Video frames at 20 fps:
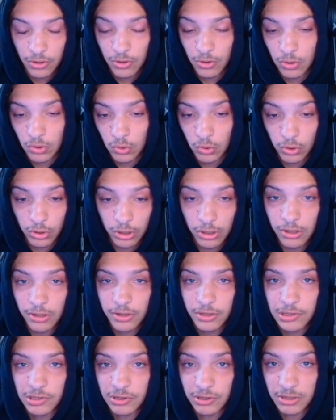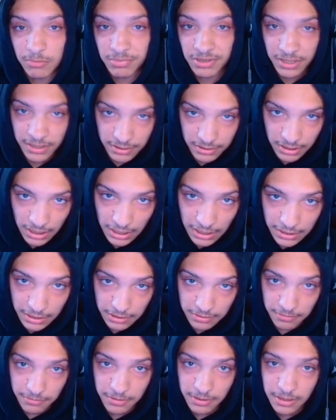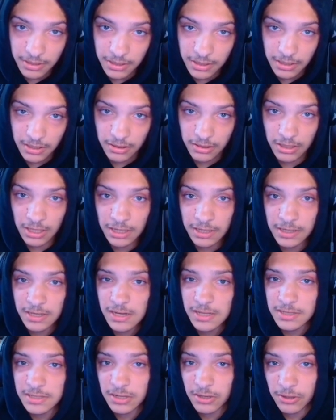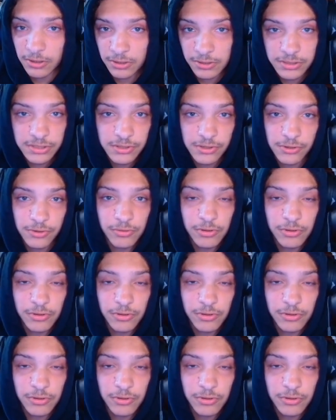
Or you can play Lion. Lion is also